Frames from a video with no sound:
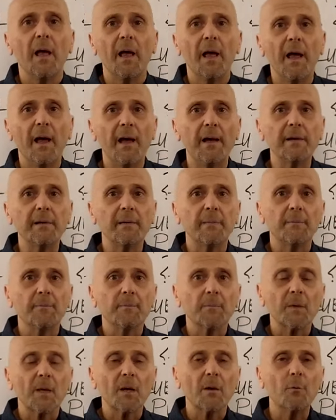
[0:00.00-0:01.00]
and
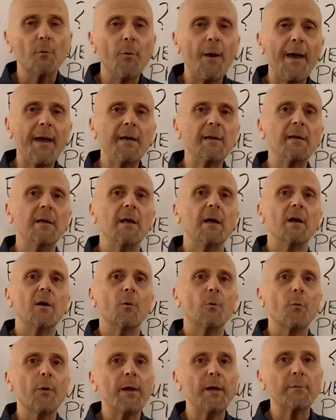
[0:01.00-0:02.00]
when
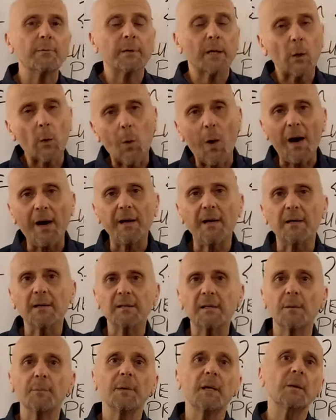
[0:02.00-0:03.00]
we require
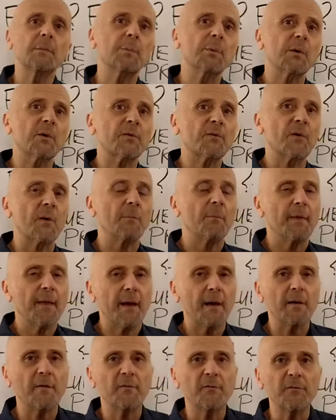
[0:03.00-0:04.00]
some input from
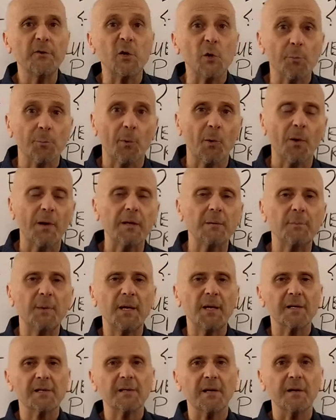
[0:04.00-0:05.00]
their viewpoint,
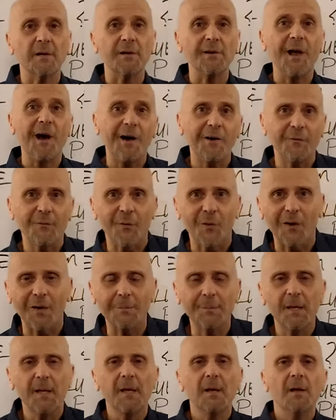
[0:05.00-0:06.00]
because they're in non-form